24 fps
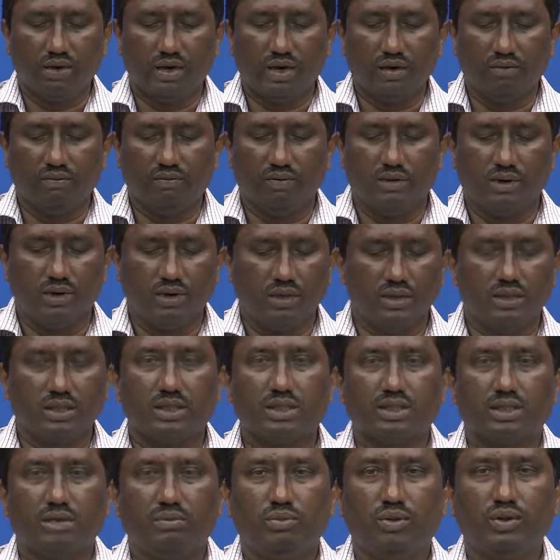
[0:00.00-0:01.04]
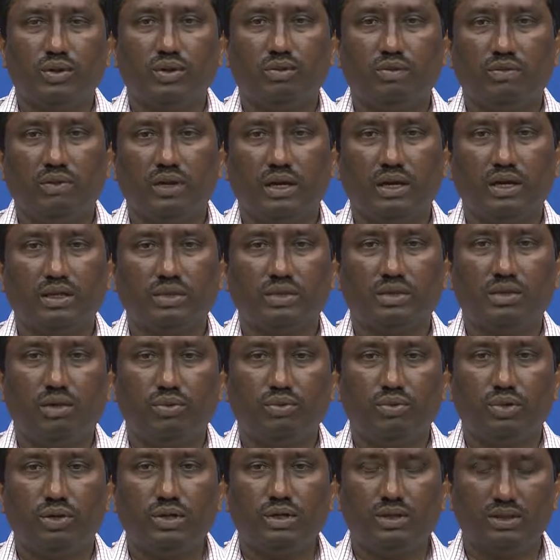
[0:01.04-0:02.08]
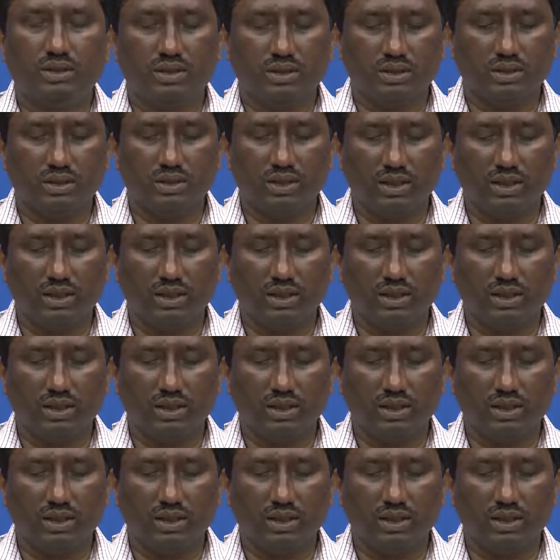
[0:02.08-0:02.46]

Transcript: have discussed about various components